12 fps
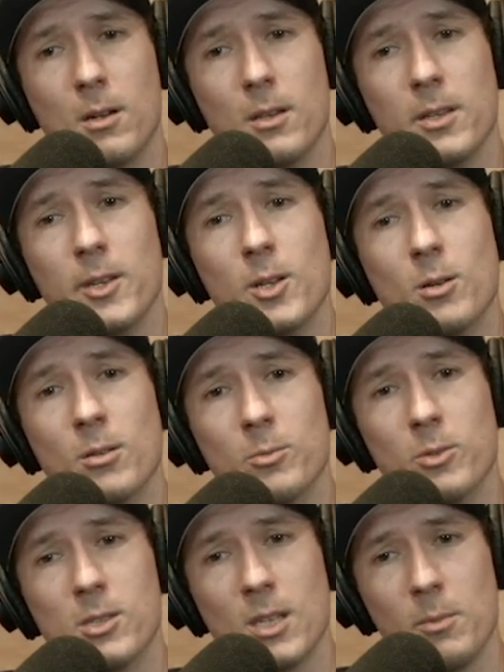then no one
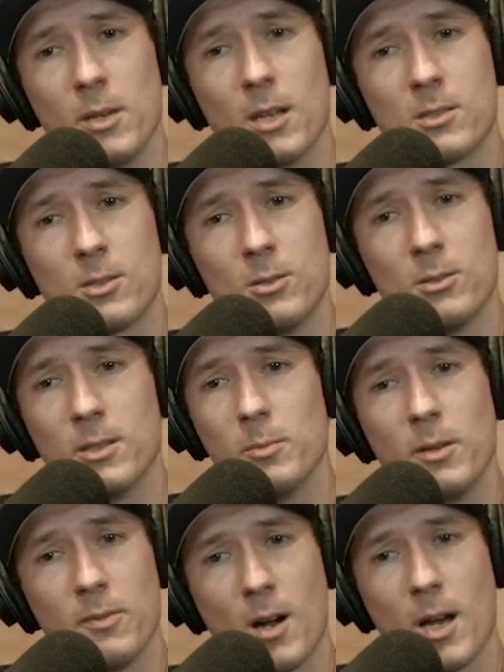would see me at school and it'd
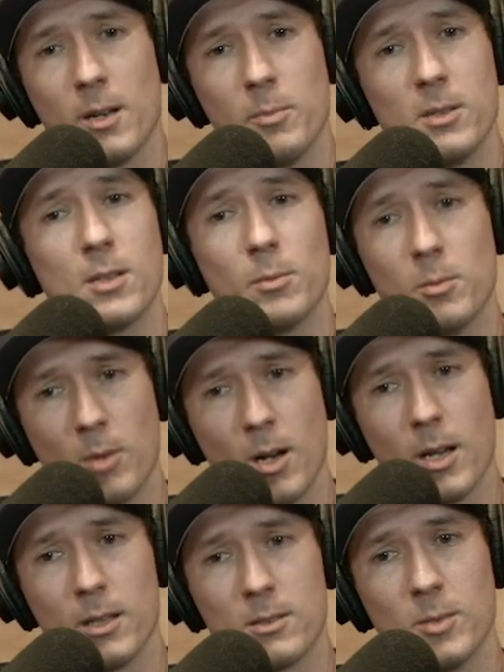be fine. It'd be summer
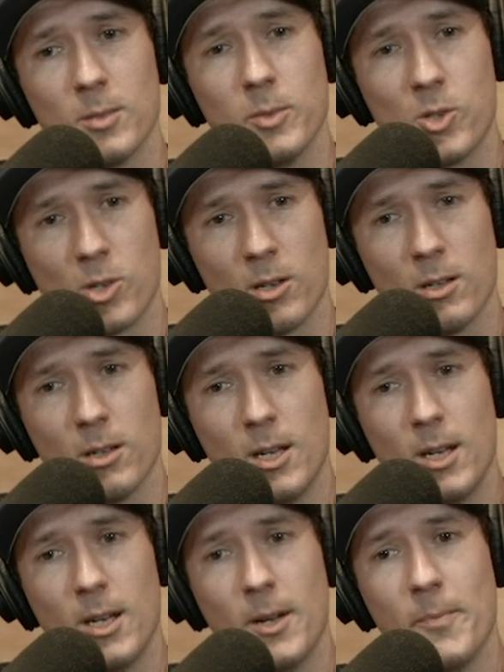break, be chill.
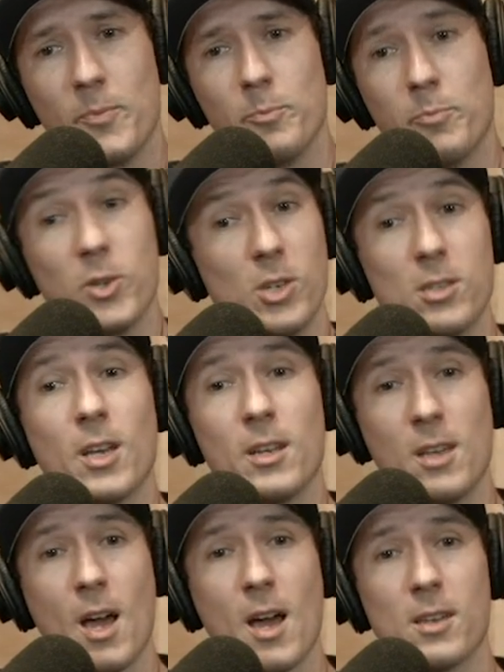Oh, but she said
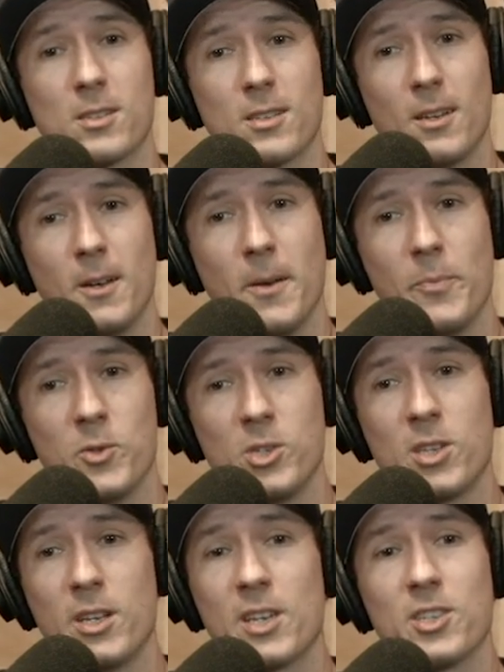yes. She
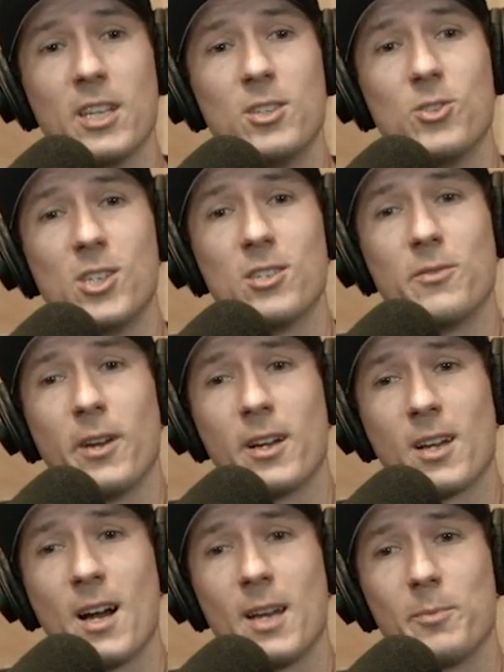said yes, and dude, she's a very
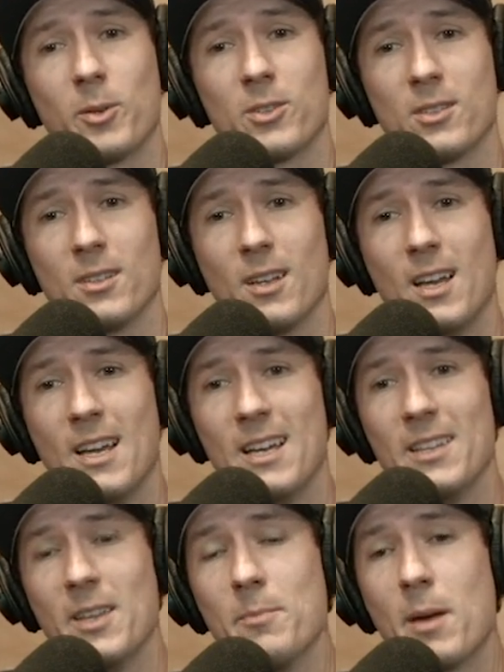kind person.
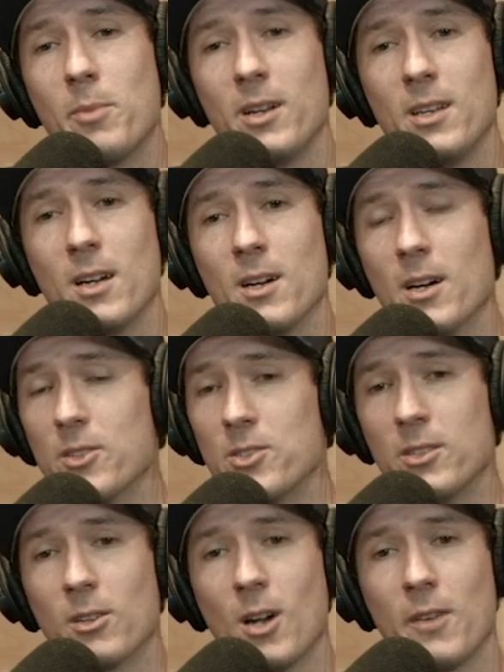Then my buddy uh,
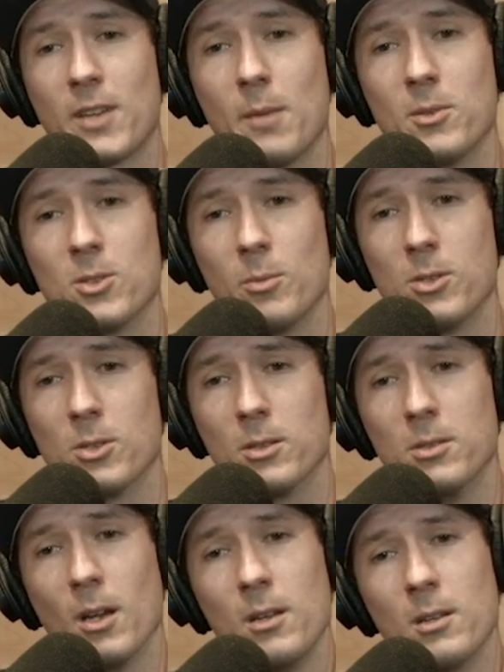Cinderhoff came and told me he's like
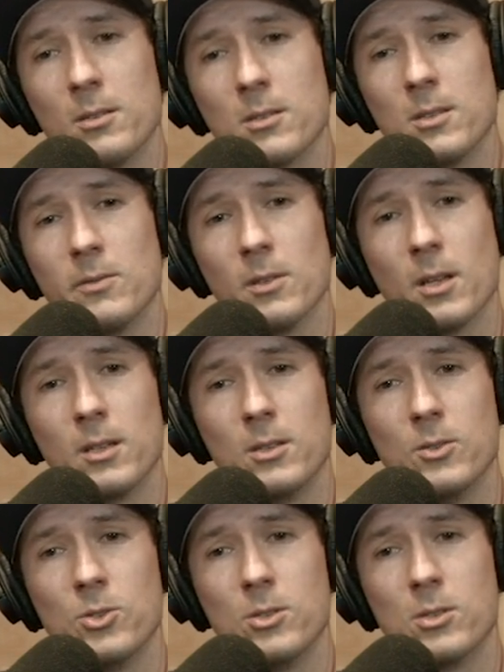Daniel doesn't even like
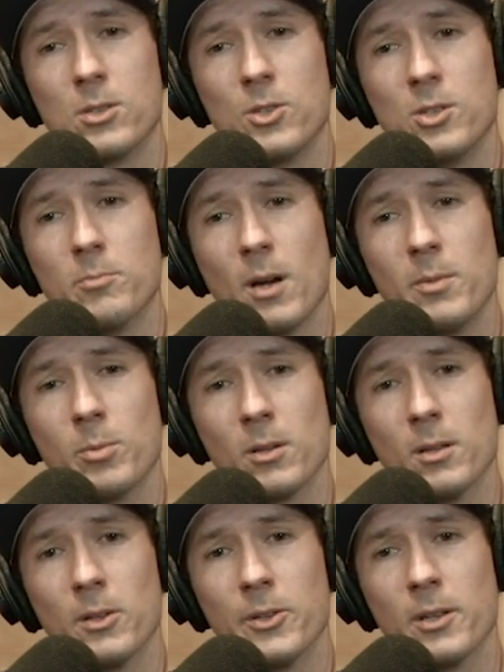you. She just said she might be able to
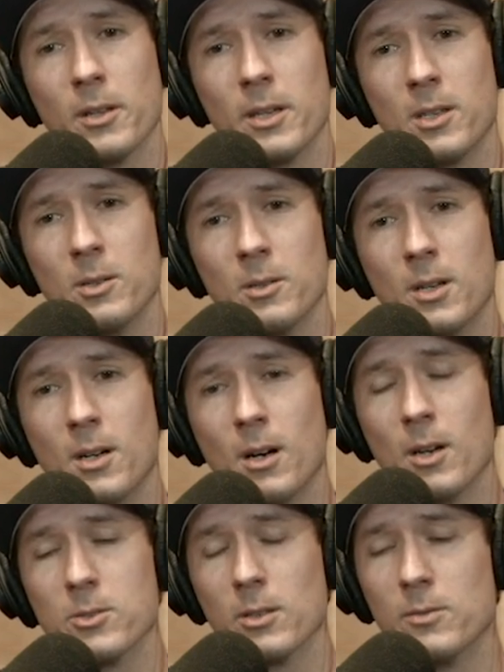learn to like you. I
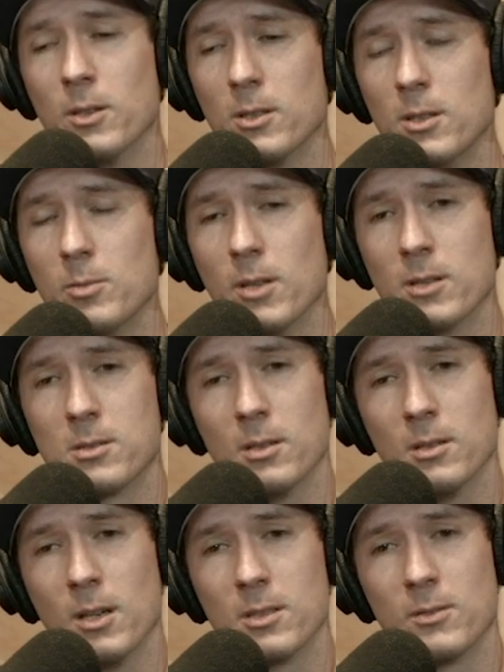was like, fuck you, but that's so
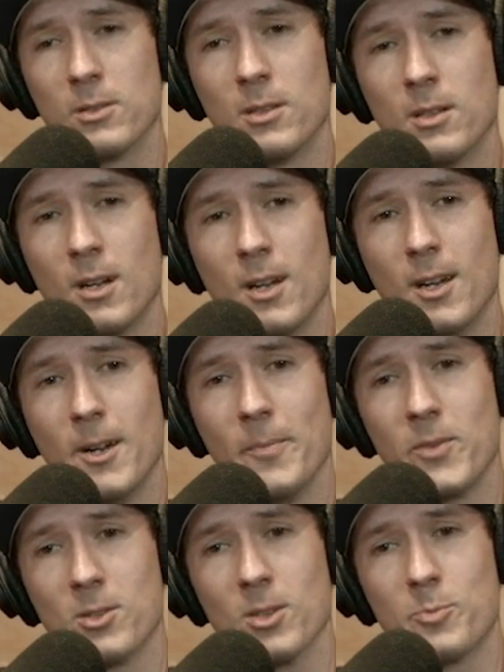nice of her.
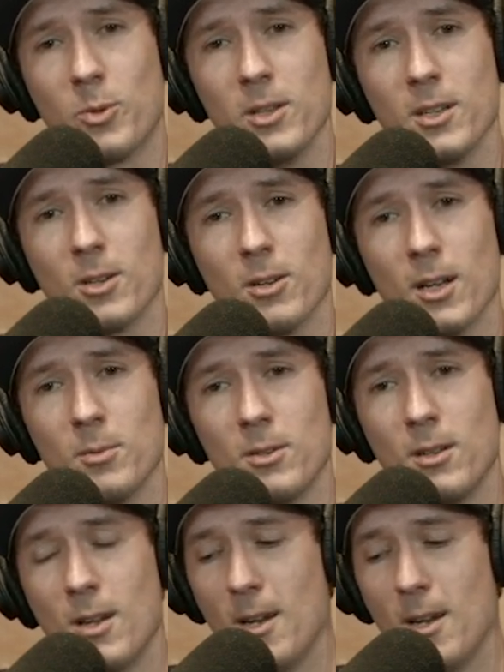so it's pretty incredible.